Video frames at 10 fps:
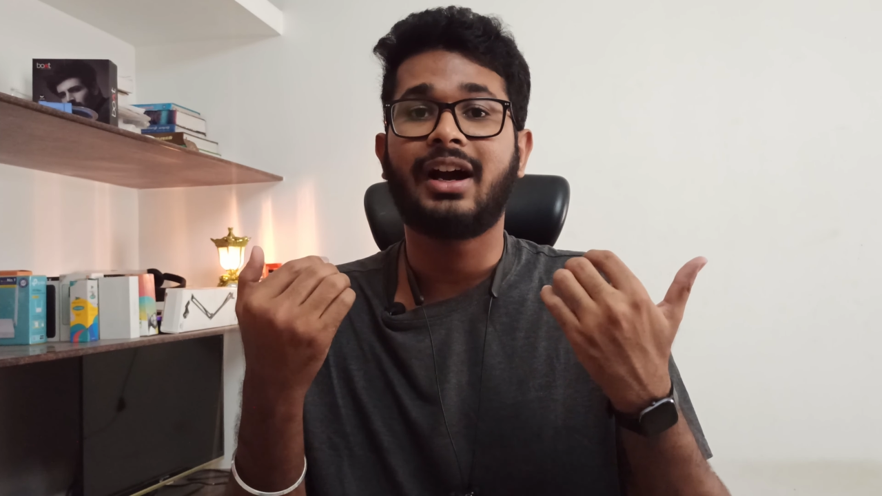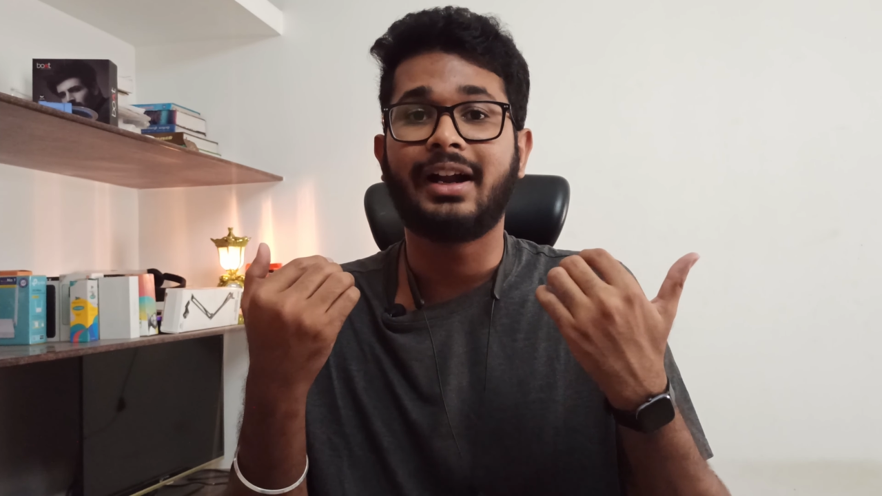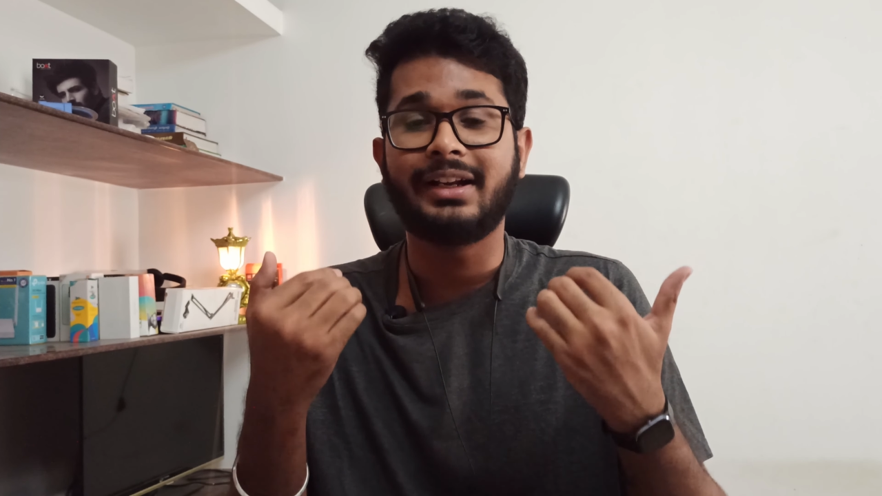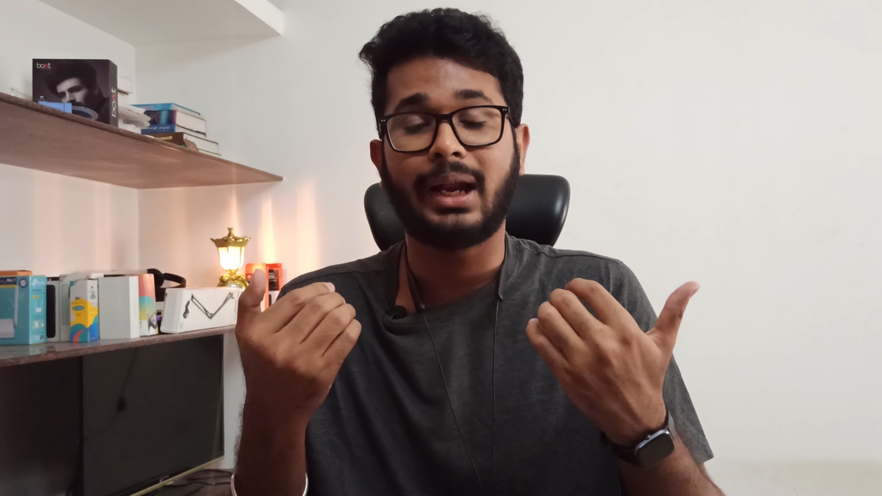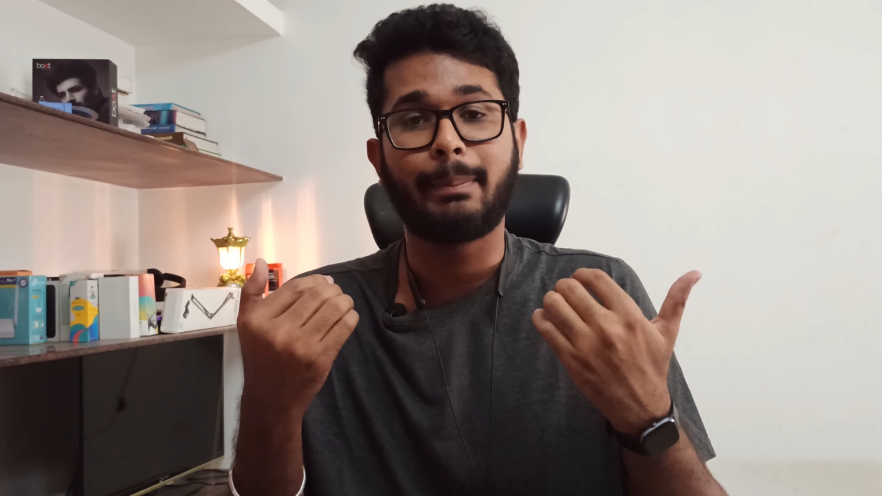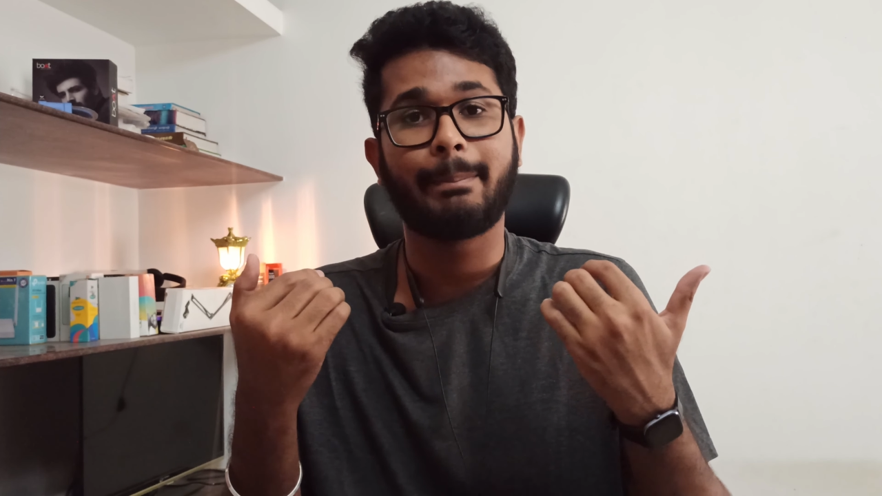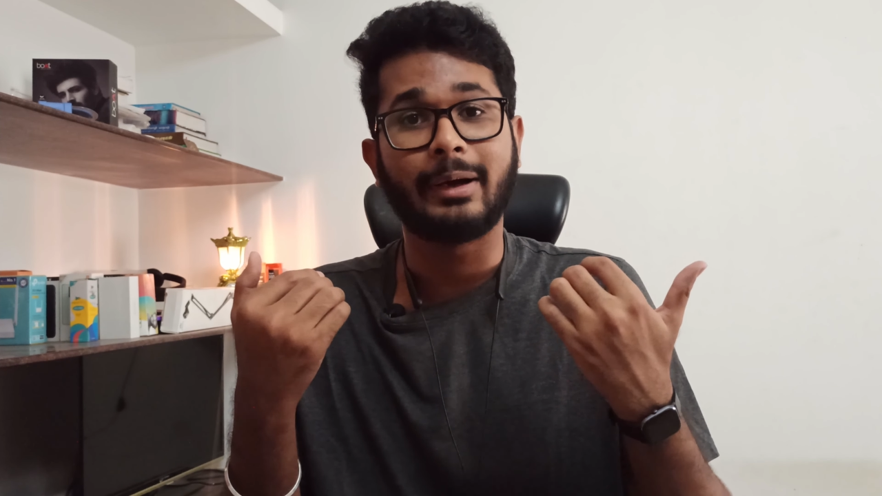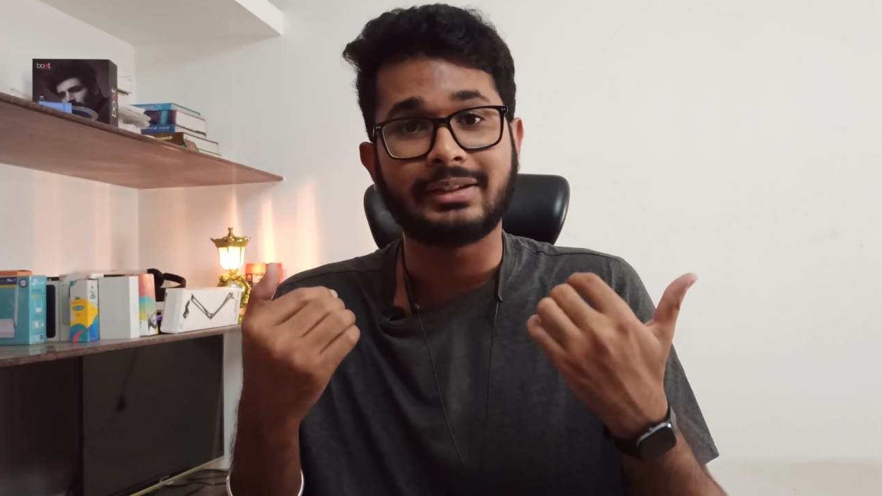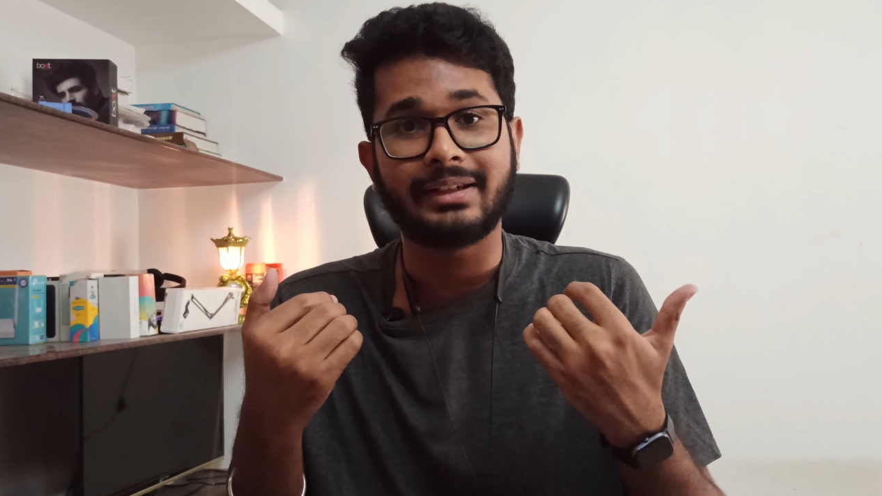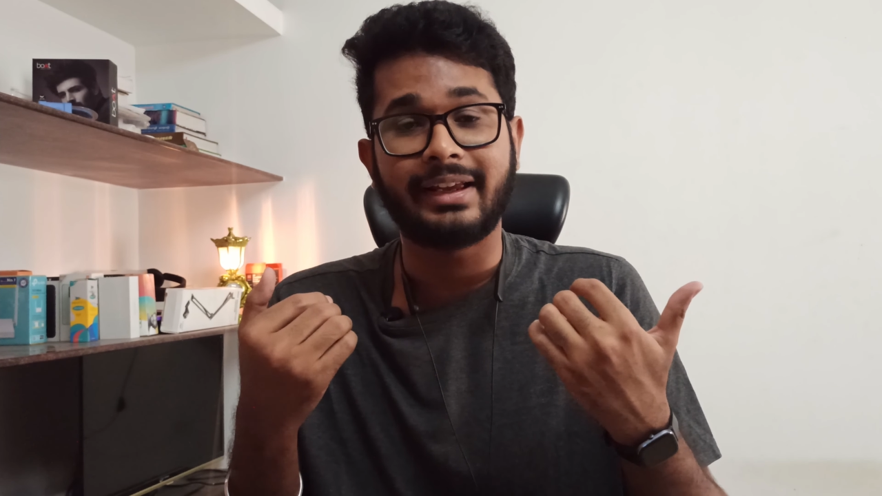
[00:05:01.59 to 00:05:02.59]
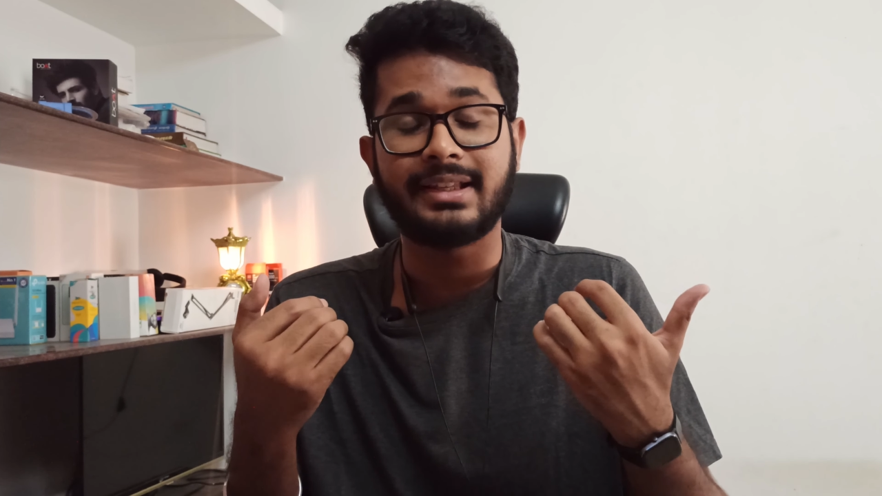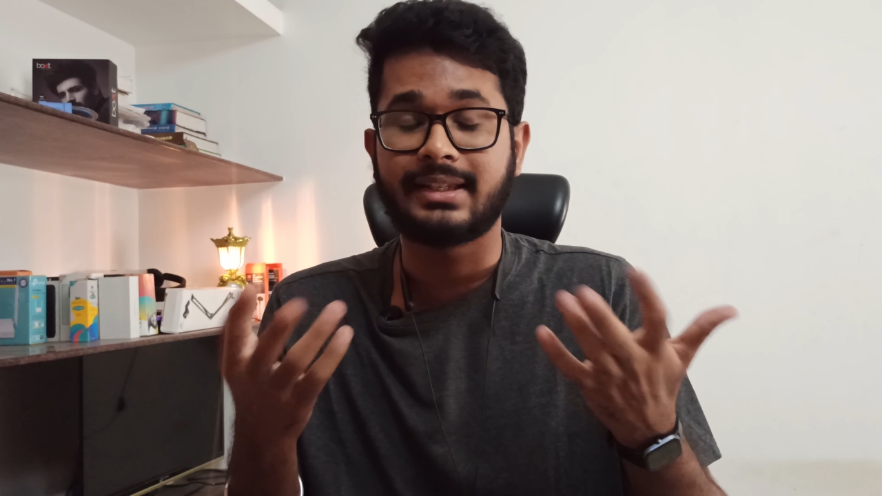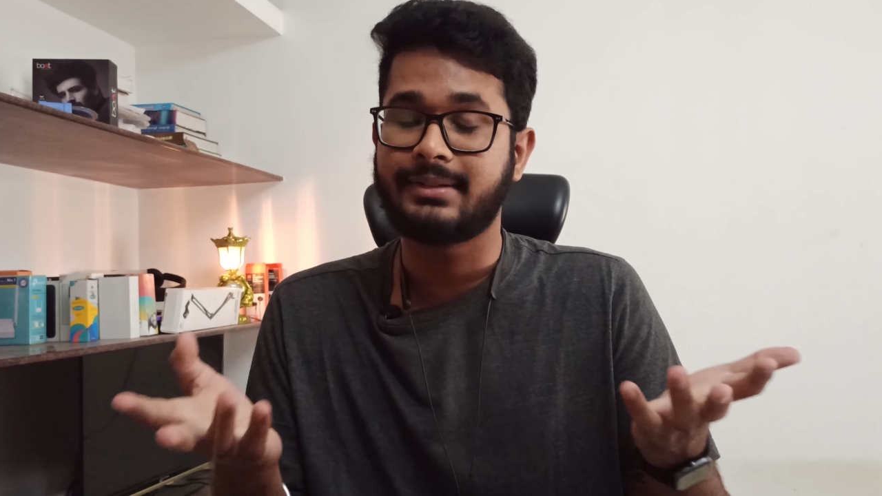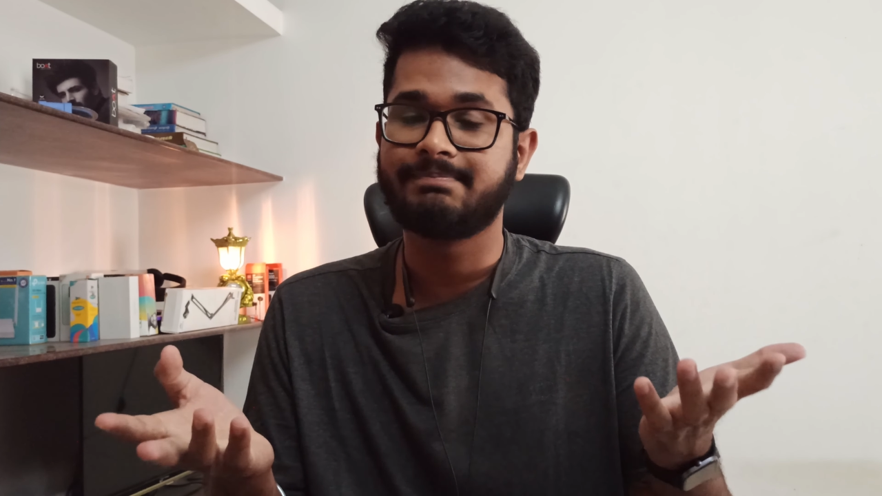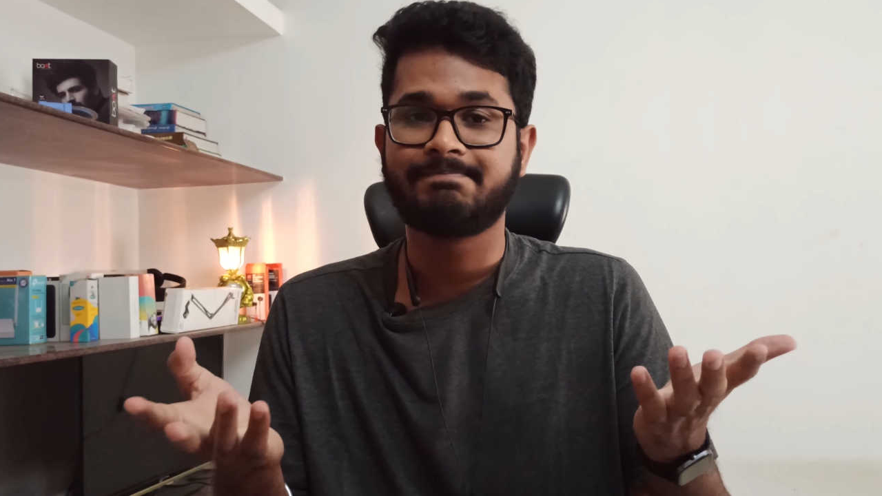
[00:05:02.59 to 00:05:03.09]

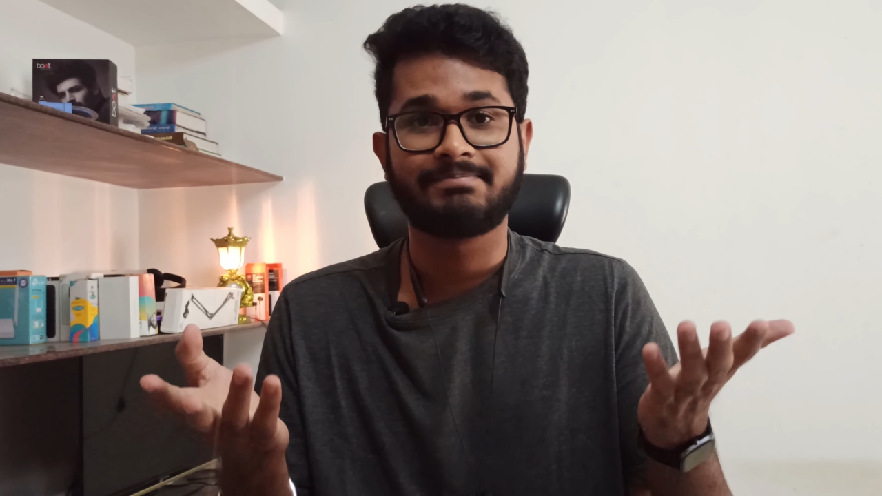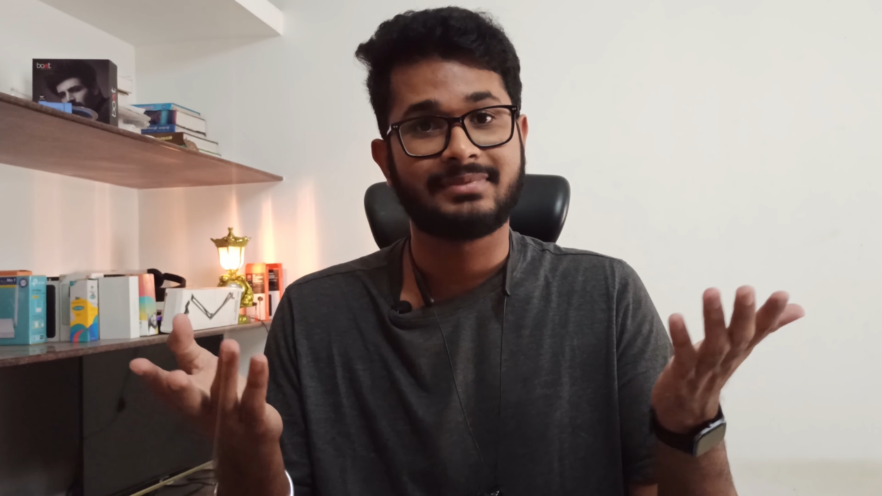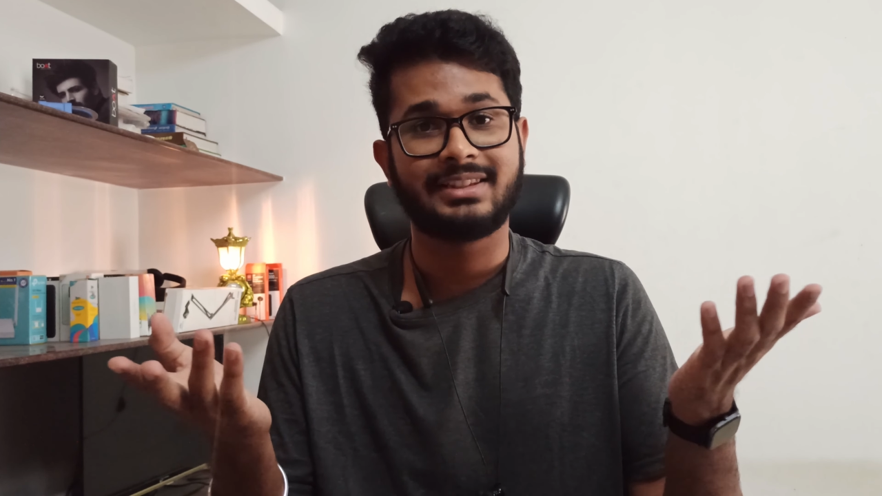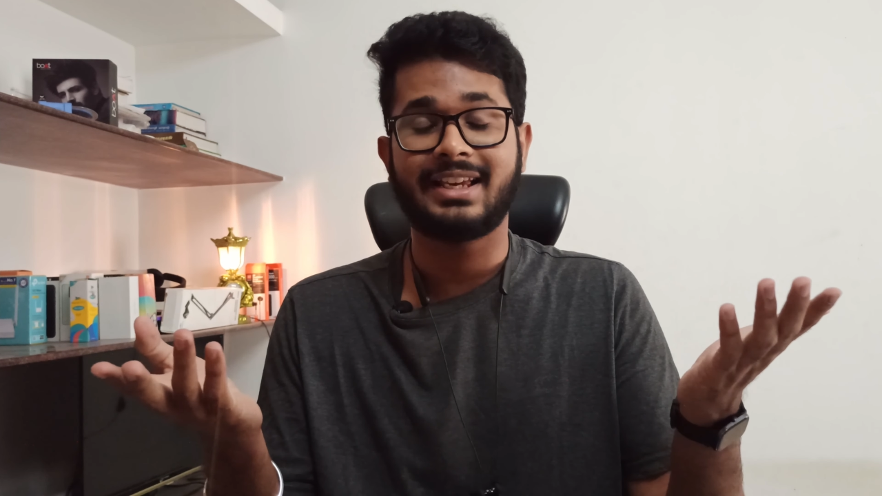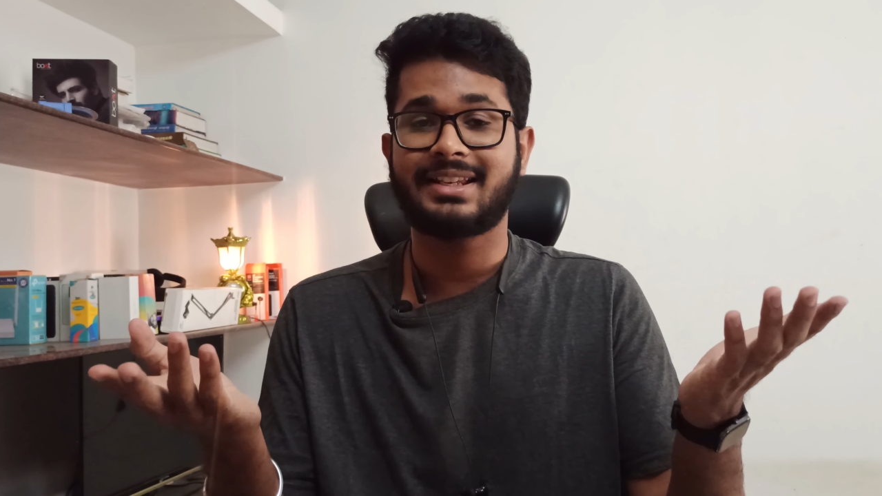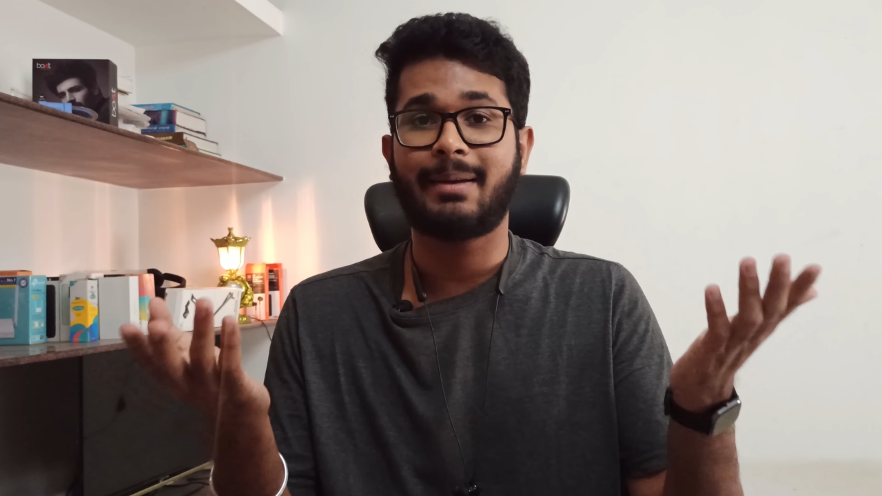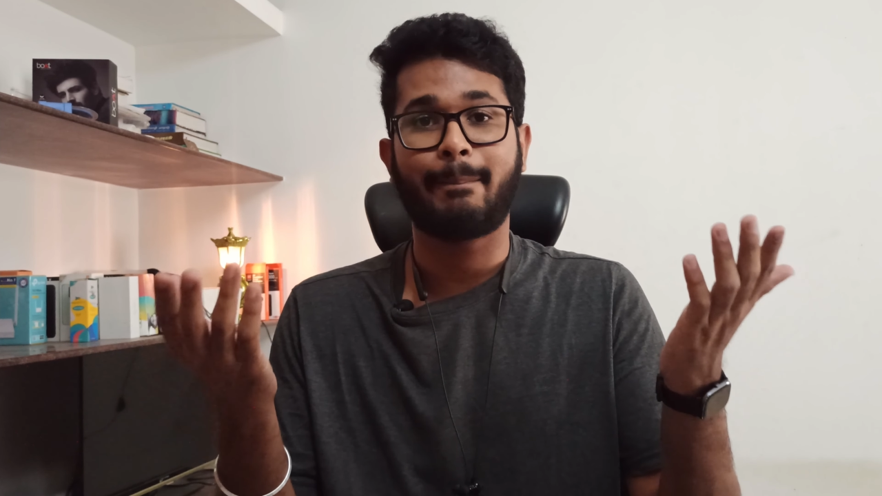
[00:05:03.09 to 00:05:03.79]
100%. Just a